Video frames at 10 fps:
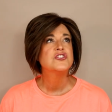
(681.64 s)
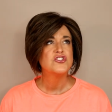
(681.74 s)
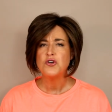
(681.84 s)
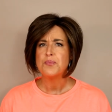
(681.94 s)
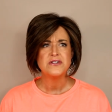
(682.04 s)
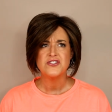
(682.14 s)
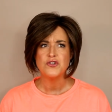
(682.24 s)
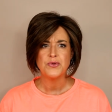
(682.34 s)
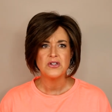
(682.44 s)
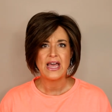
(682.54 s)
super
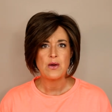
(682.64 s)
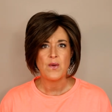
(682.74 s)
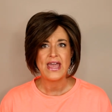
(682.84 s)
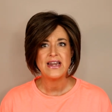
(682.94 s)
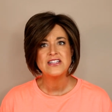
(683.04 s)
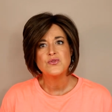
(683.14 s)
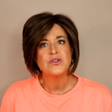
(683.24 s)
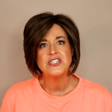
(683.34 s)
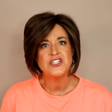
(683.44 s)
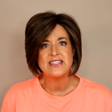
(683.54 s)
super lightweight
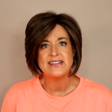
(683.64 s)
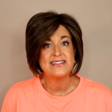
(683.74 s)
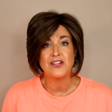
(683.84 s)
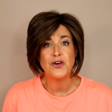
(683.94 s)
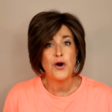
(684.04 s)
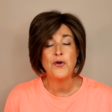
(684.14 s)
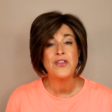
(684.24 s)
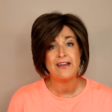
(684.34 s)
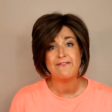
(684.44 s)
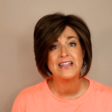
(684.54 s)
it's really just the
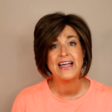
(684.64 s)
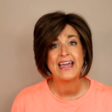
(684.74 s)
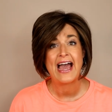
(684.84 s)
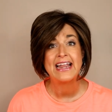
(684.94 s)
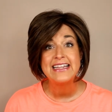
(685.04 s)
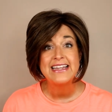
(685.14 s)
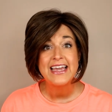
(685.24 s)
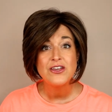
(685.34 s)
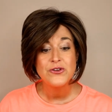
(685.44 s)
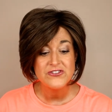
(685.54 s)
silicone that I feel like I
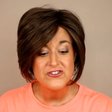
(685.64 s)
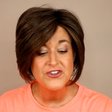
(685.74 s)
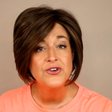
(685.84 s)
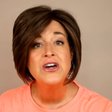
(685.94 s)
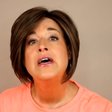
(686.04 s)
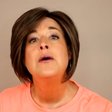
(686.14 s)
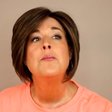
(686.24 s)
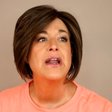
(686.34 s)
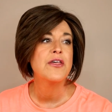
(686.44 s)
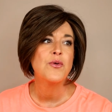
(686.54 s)
need to get used to
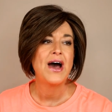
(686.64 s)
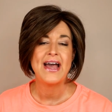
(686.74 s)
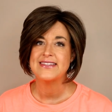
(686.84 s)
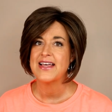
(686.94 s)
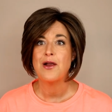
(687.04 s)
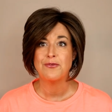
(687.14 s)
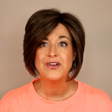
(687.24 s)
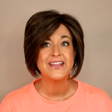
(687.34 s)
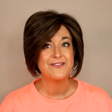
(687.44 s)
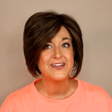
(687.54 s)
but otherwise
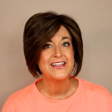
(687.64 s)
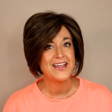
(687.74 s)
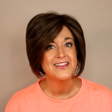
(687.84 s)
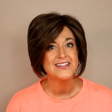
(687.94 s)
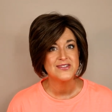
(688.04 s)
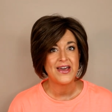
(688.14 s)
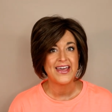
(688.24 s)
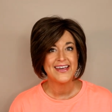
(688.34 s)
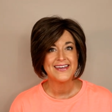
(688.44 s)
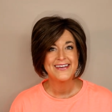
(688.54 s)
I really really like this
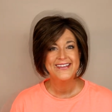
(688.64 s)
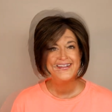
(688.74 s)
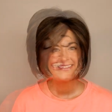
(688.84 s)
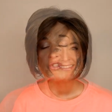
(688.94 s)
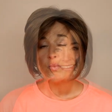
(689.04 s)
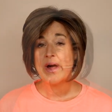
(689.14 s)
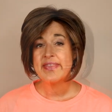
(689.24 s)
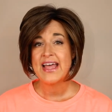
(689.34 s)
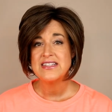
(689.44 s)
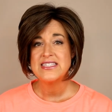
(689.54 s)
wig and just
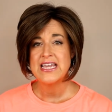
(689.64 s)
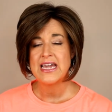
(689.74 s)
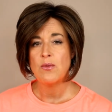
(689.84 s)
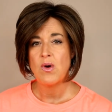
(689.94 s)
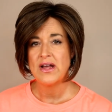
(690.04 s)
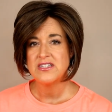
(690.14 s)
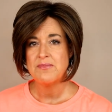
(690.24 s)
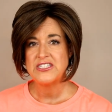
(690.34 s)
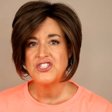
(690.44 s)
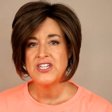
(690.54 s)
one last thing I
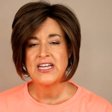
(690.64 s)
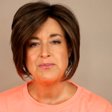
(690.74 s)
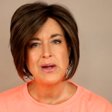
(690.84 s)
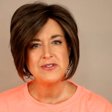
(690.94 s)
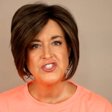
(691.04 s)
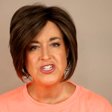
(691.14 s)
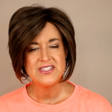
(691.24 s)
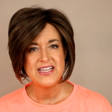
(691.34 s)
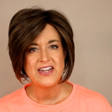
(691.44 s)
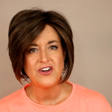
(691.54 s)
want to mention, I probably
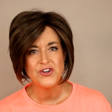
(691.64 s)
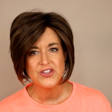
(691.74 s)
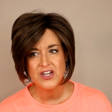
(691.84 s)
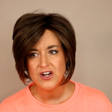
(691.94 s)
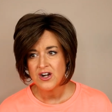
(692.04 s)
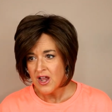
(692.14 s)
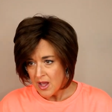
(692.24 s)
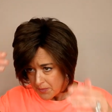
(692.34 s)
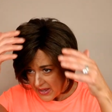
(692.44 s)
should have said it earlier,